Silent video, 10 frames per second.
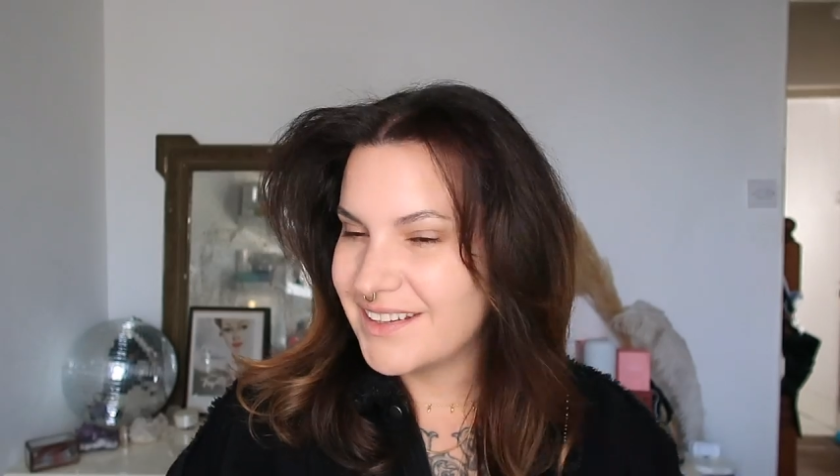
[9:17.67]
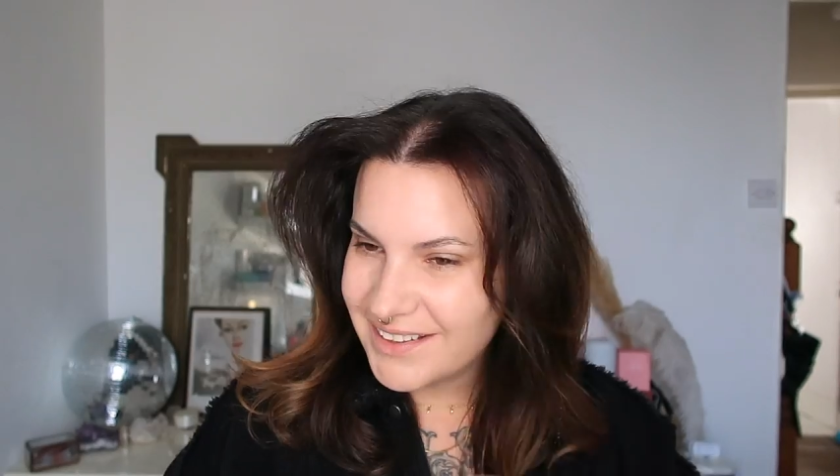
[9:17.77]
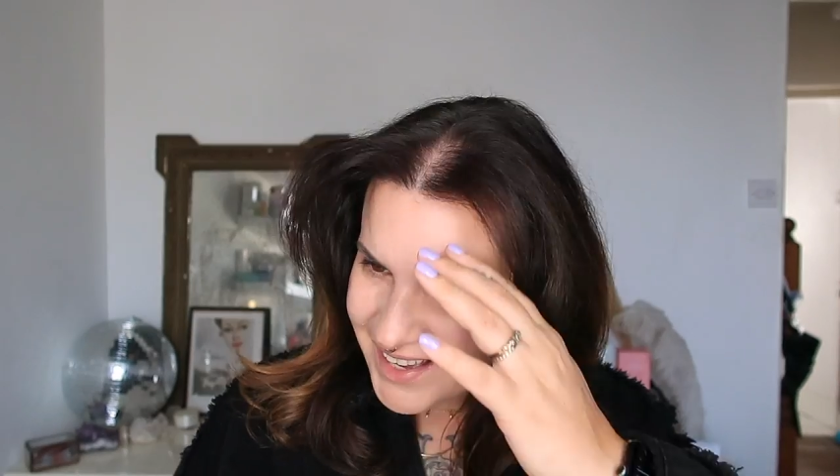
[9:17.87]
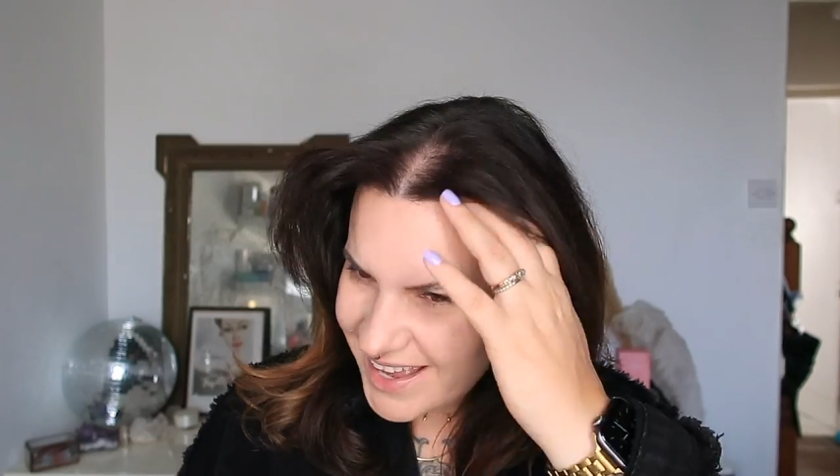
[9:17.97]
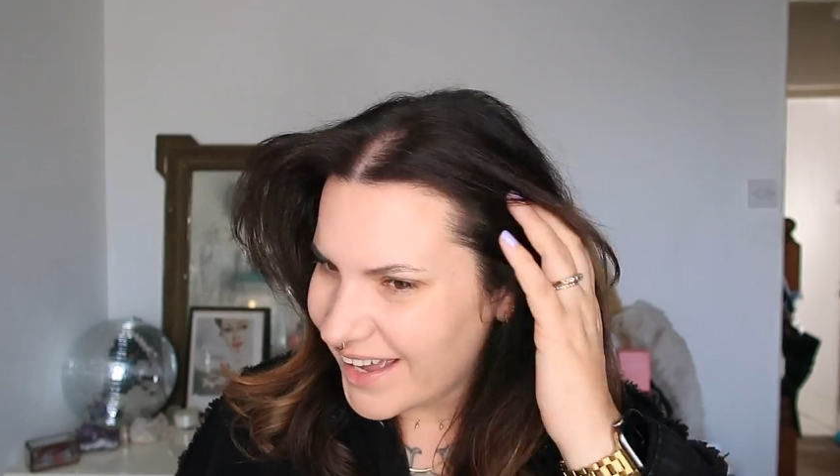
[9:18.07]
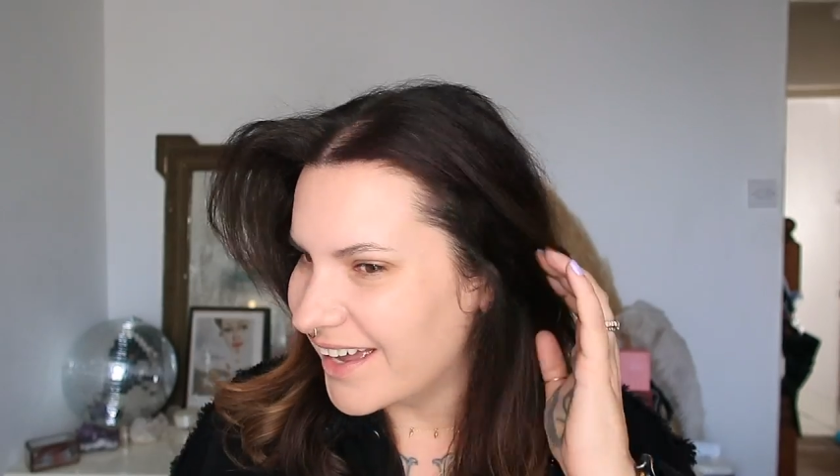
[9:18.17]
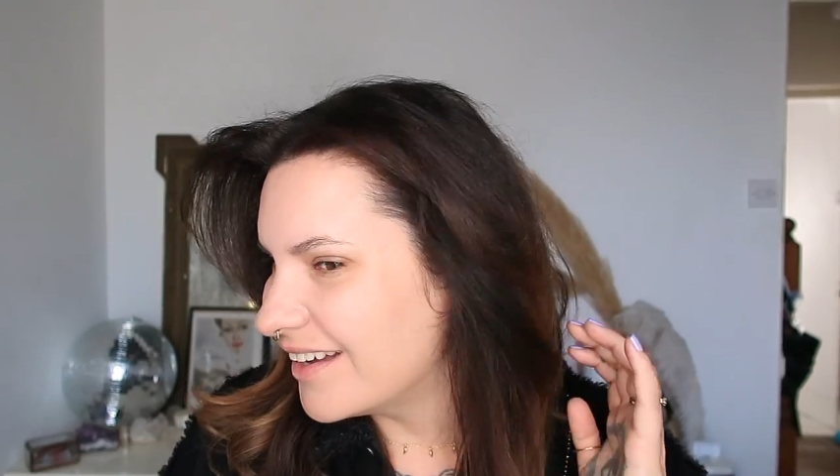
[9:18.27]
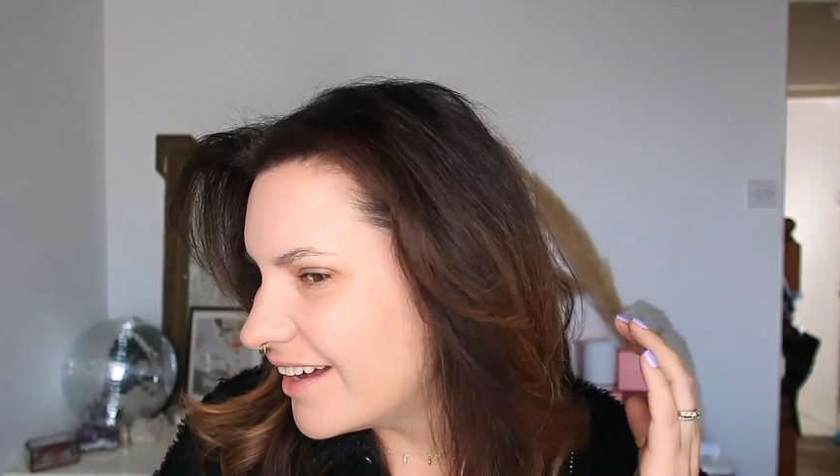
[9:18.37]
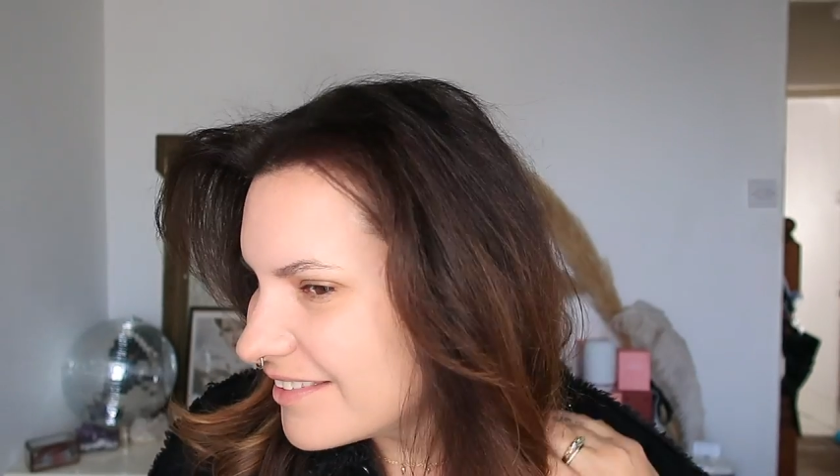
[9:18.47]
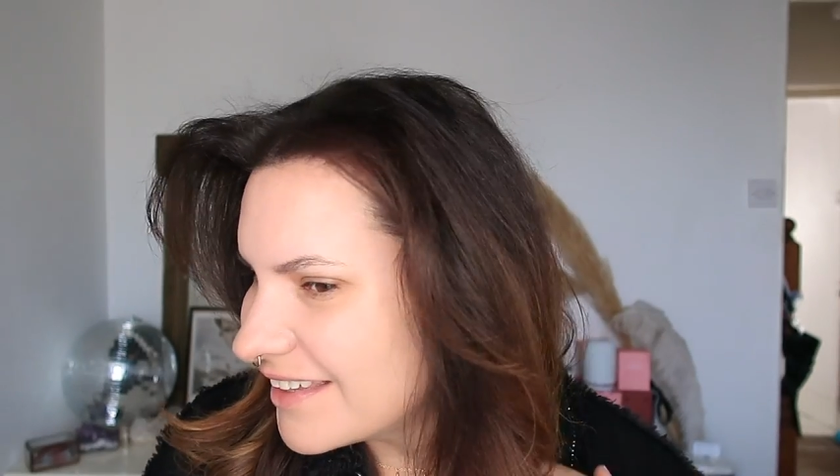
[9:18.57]
Yeah,
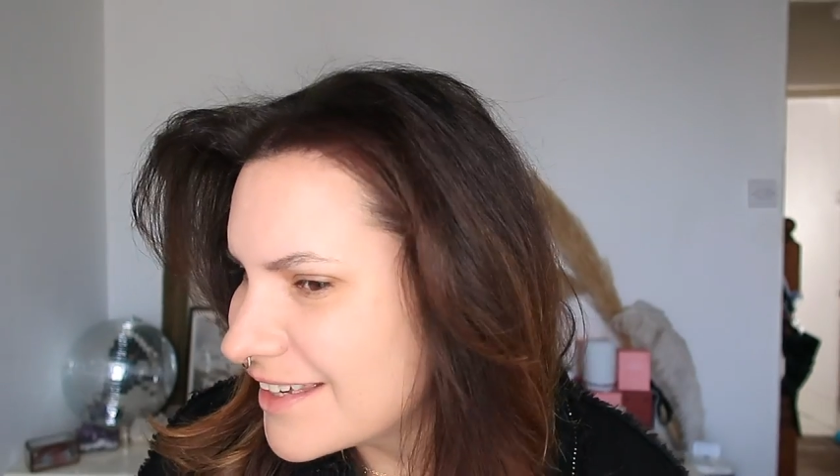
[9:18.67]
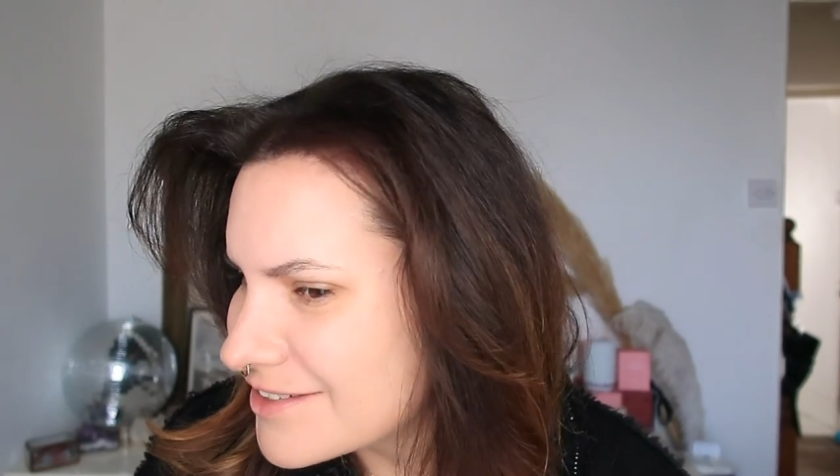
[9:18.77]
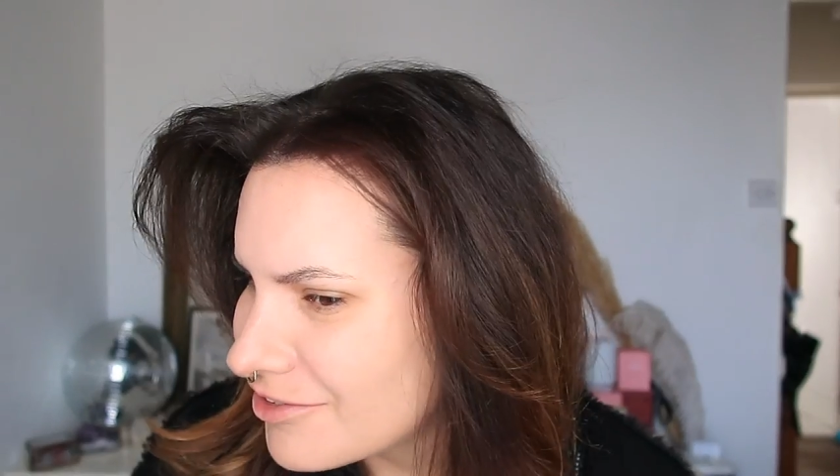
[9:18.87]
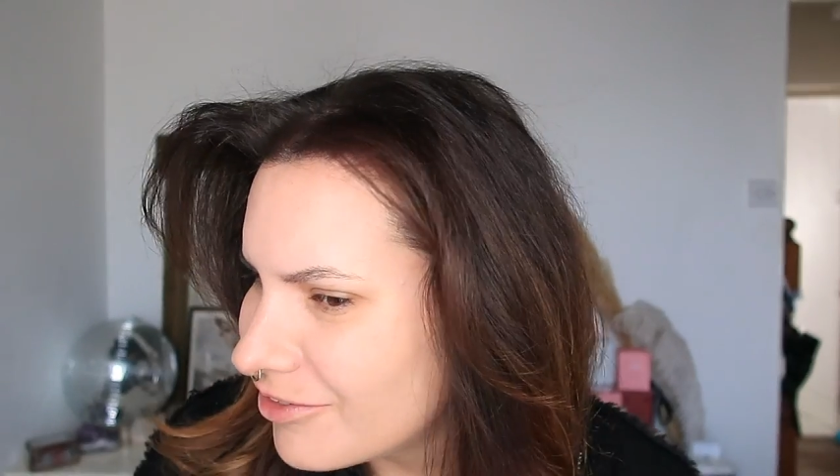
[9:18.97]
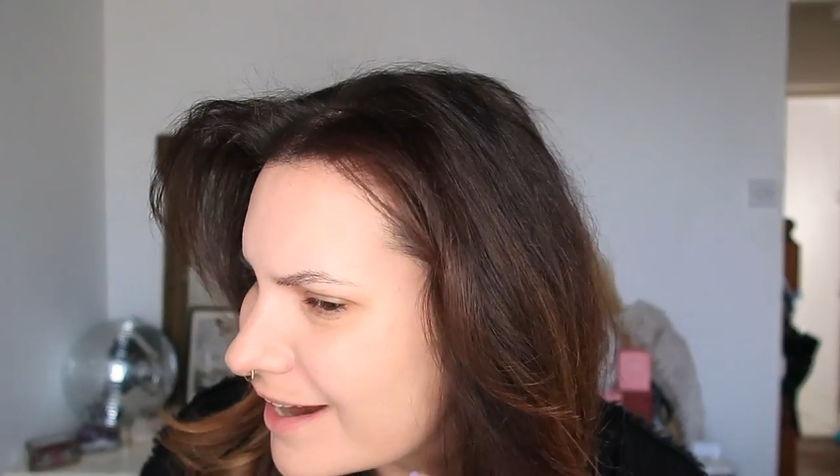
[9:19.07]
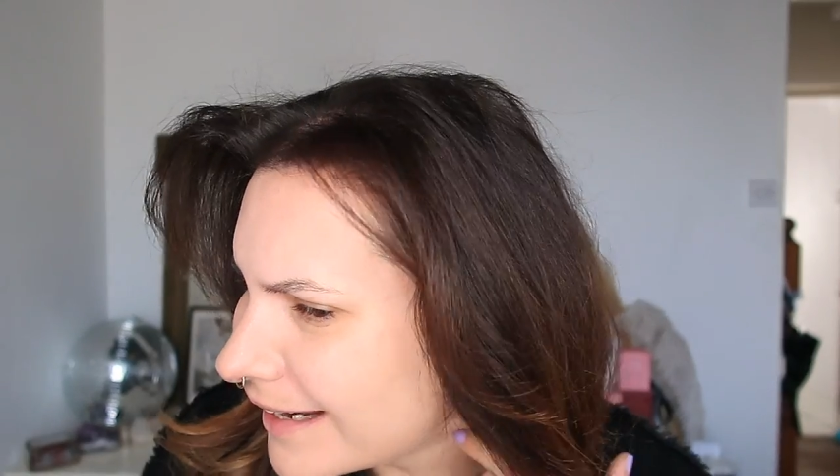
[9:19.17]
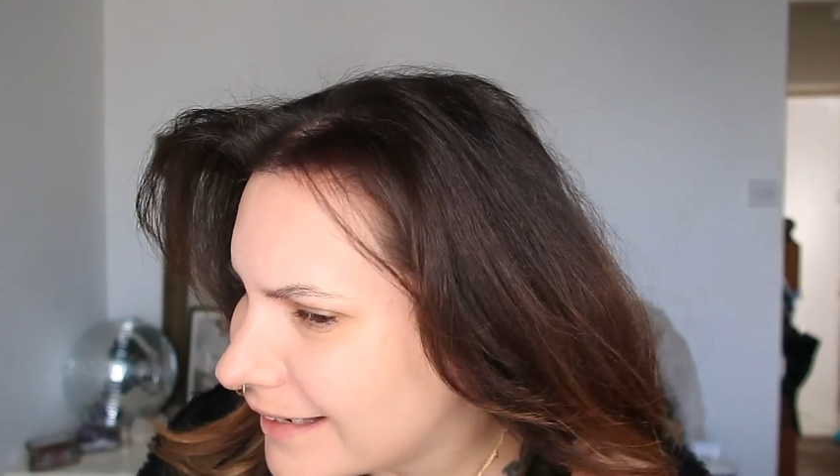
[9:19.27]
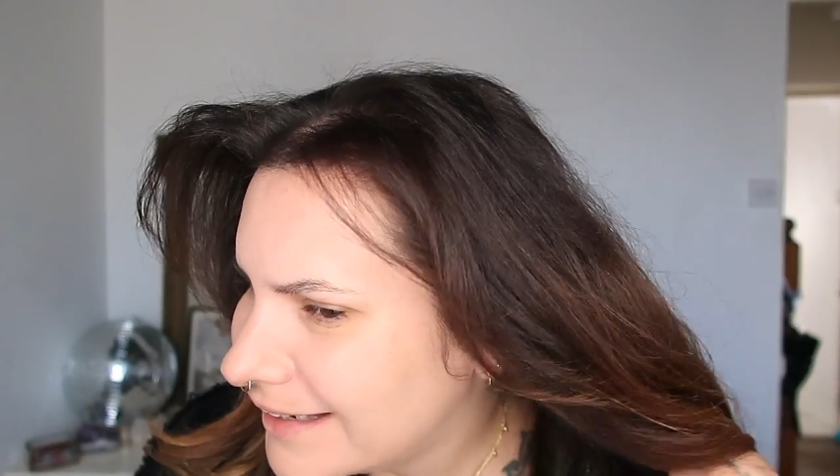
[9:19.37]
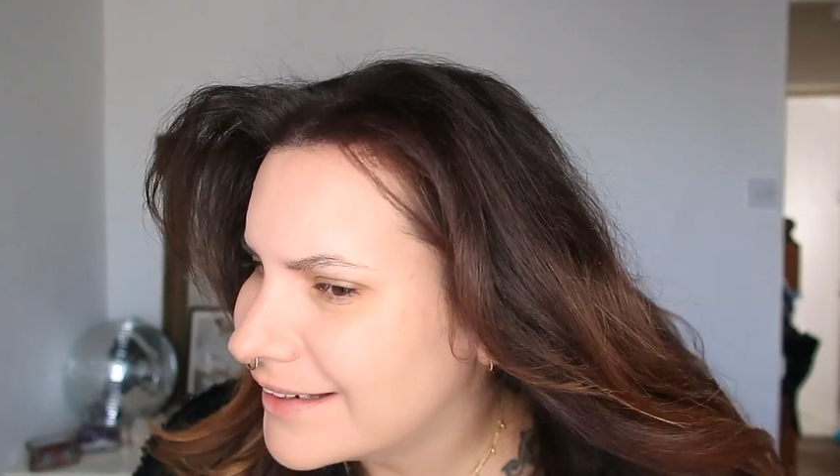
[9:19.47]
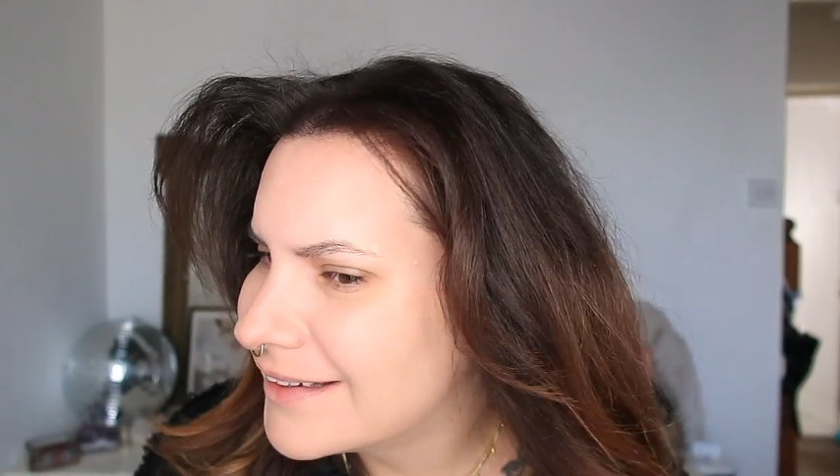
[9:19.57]
I think it's great.